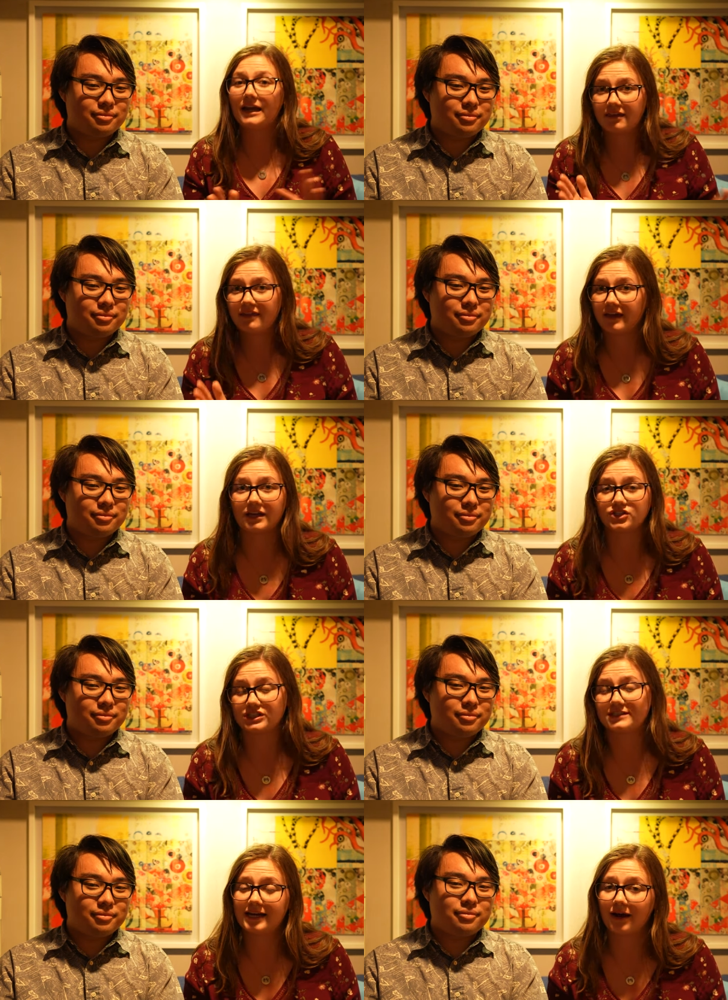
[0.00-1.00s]
Speaker 1: anything in
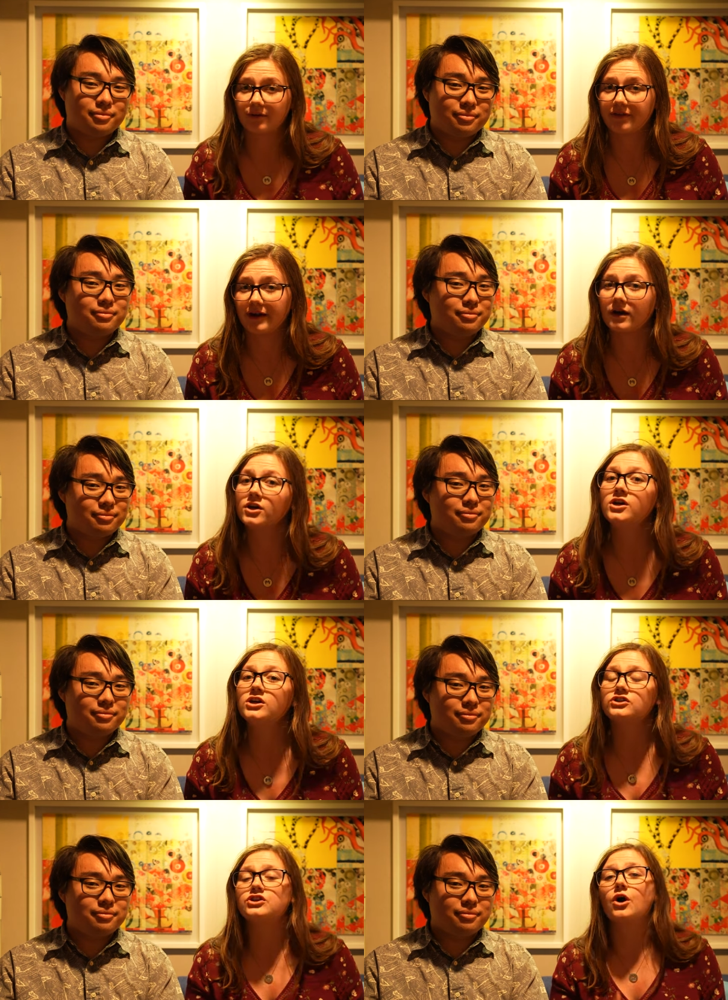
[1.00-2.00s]
just an hour there.
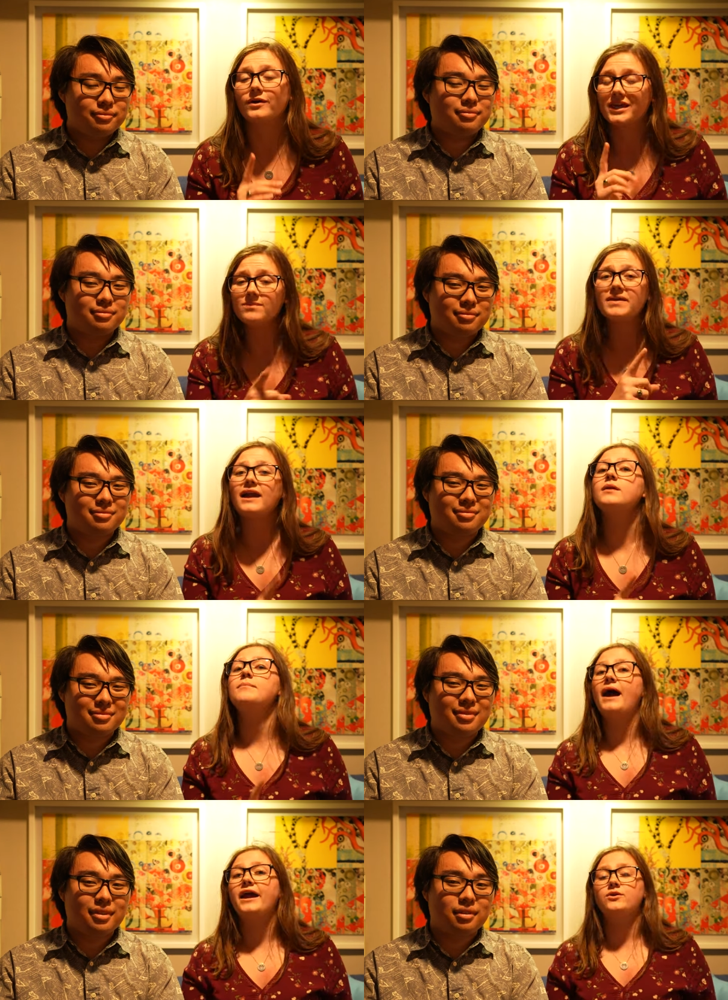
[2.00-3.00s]
So keep that in
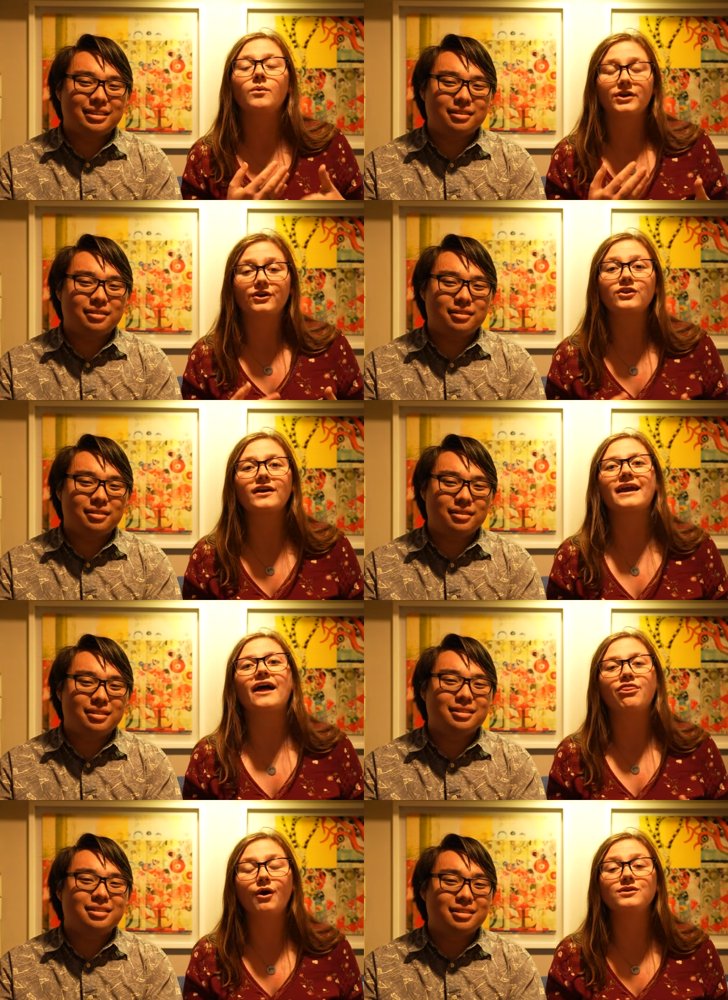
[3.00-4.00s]
mind when you're looking
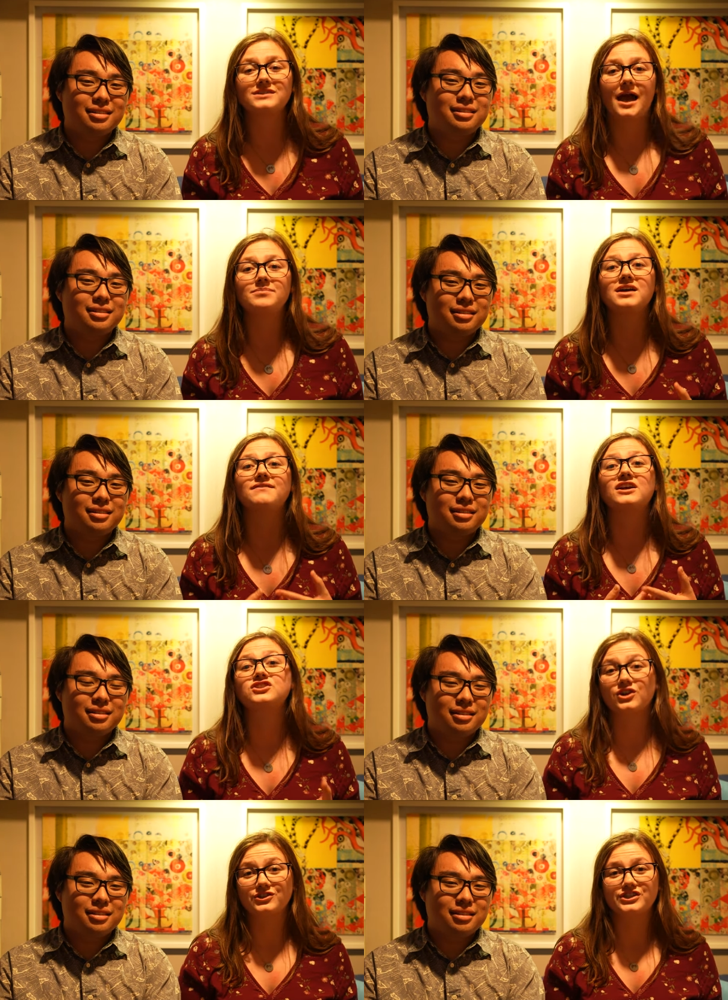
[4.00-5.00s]
at those types of
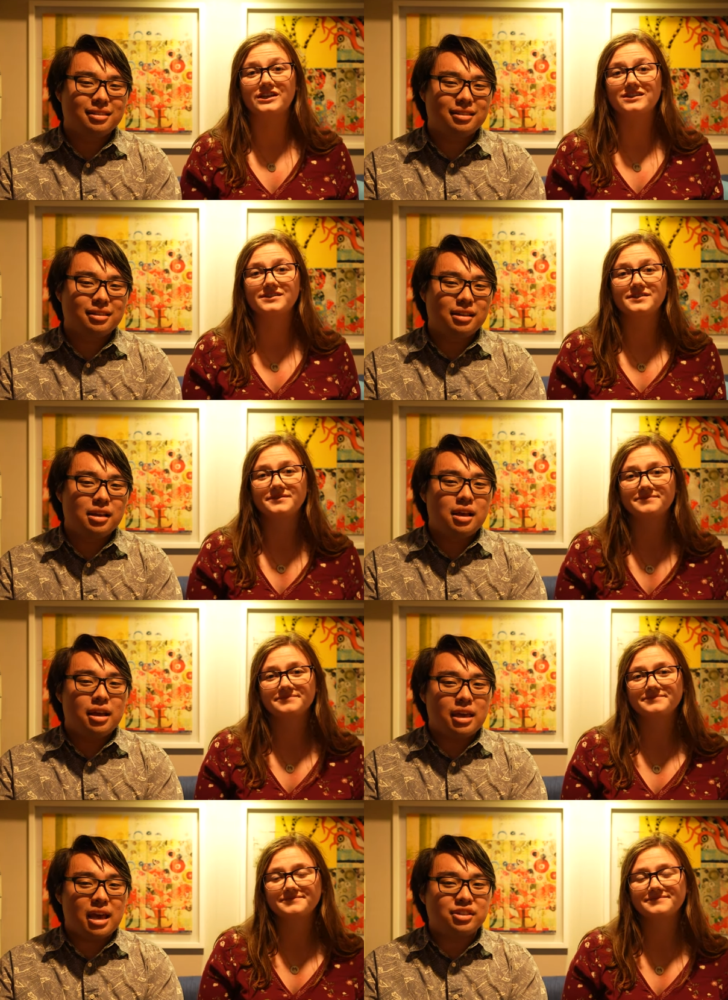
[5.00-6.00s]
excursions.
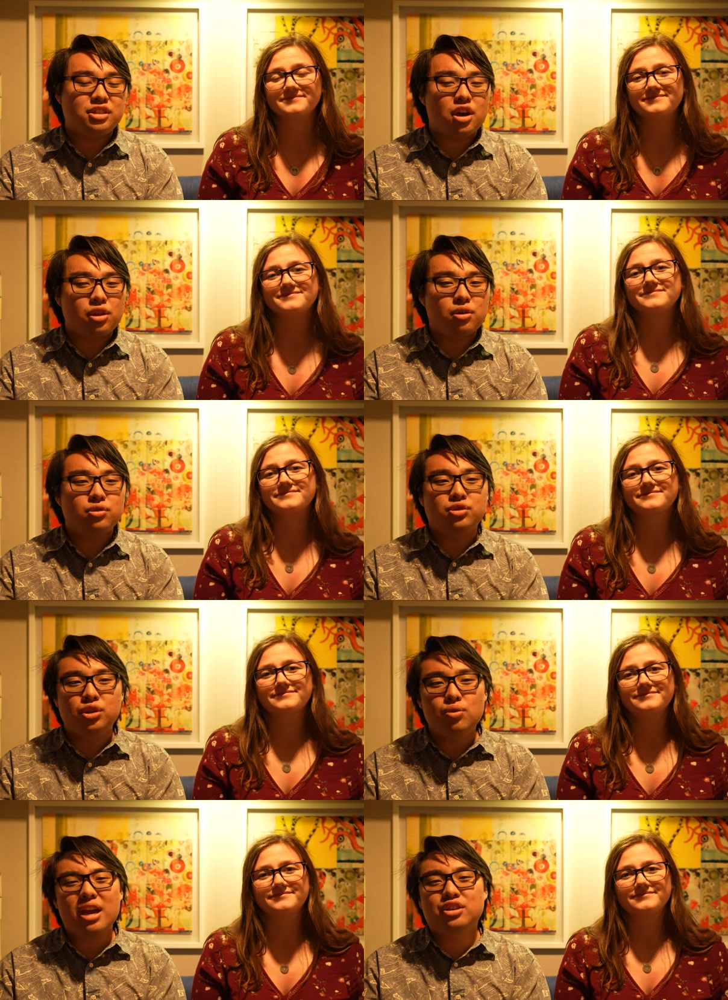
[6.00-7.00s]
Speaker 2: Yes, the other
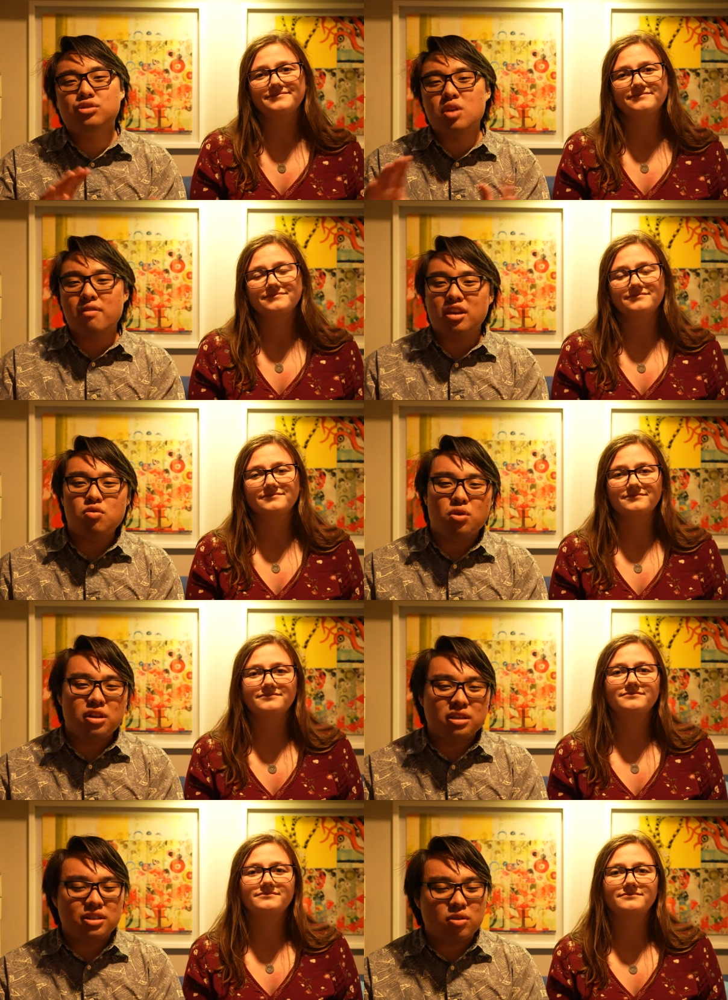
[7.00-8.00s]
two extravagant
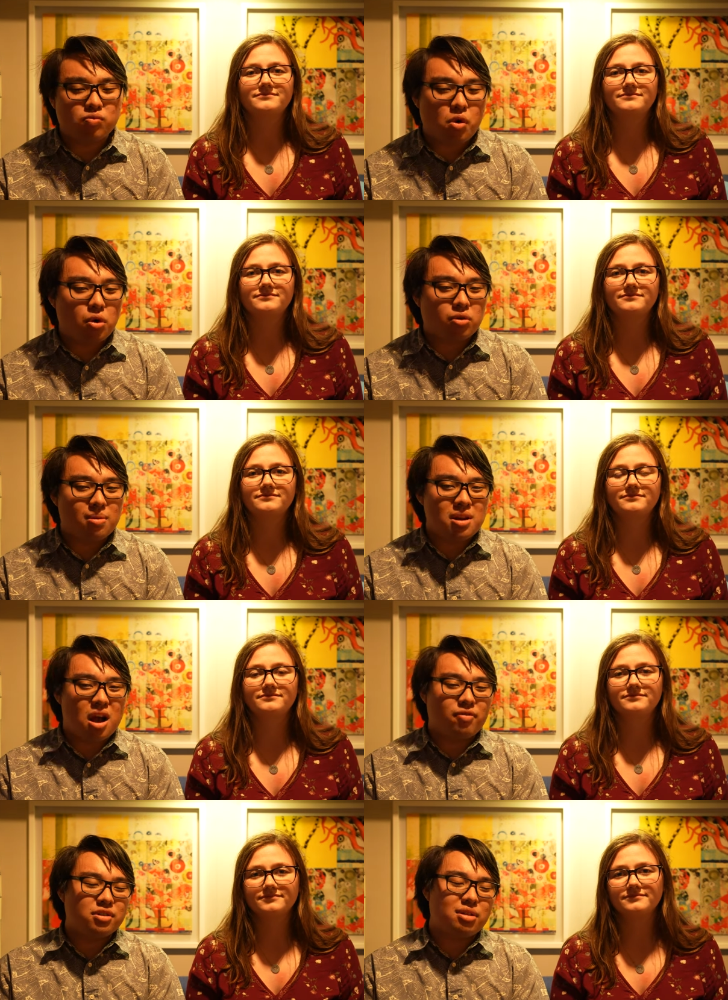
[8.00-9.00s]
ones that Royal Caribbean
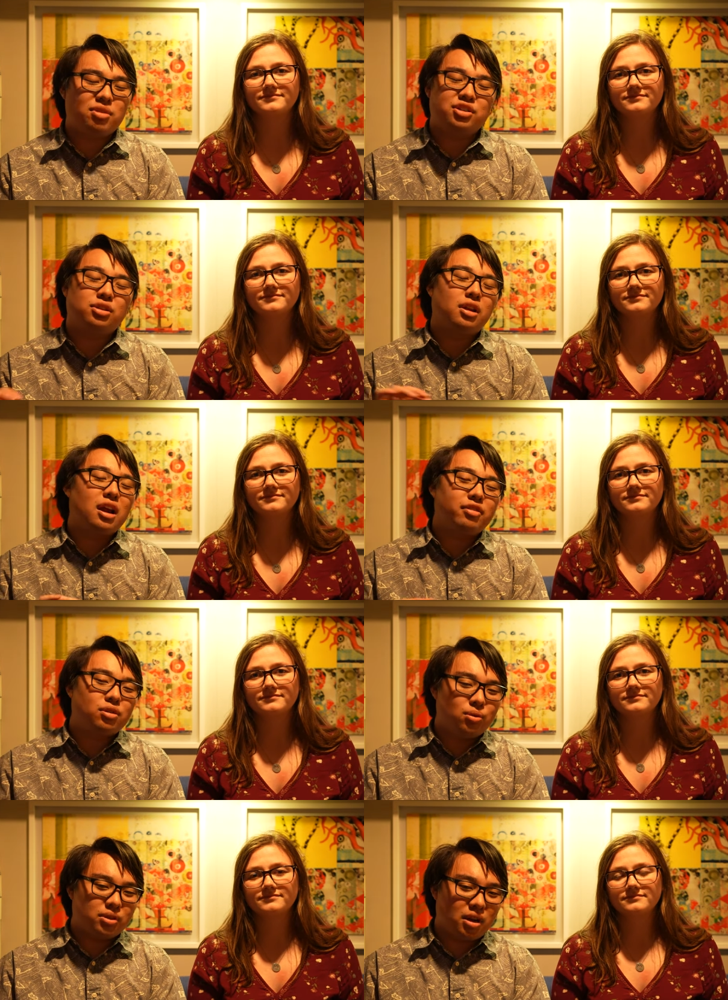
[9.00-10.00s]
offers, I'm not sure that every
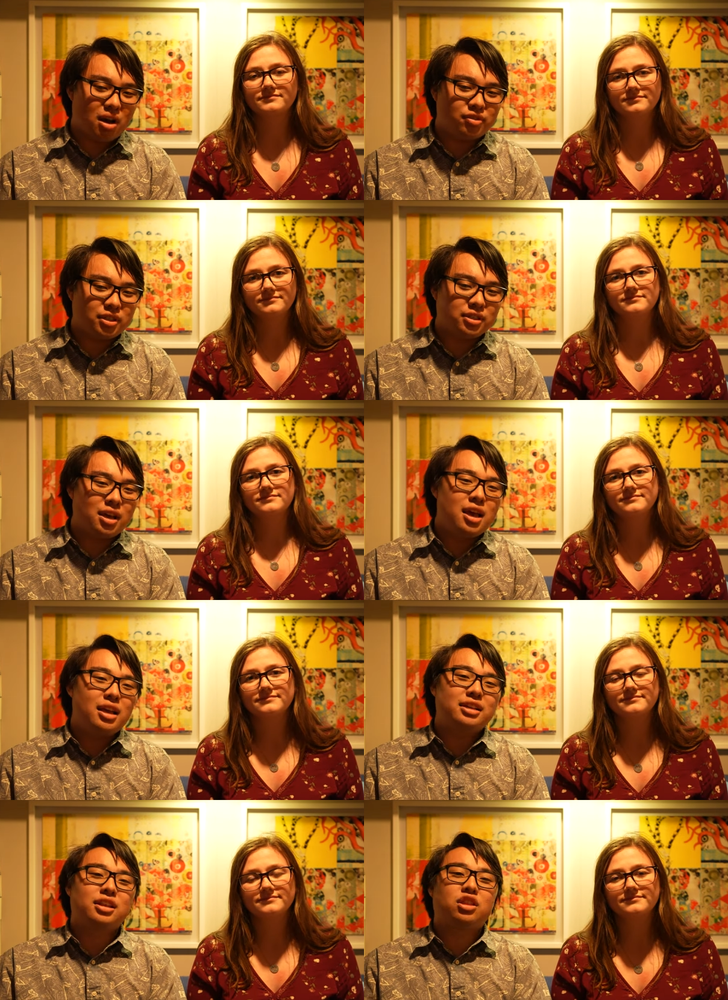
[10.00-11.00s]
cruise line offers this,
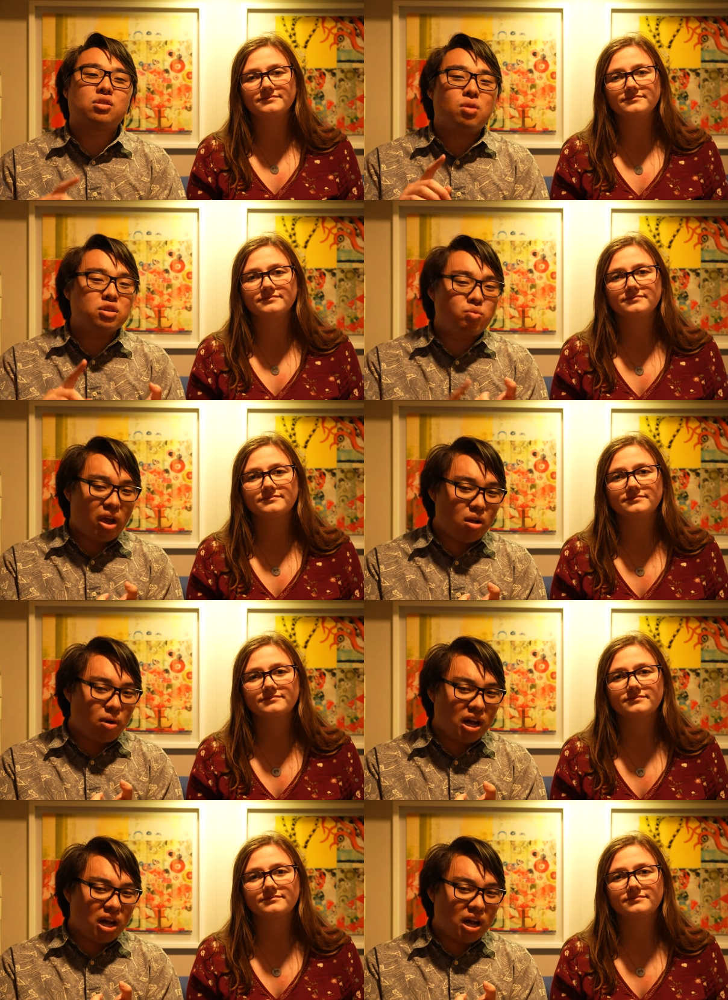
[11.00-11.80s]
is that there was whale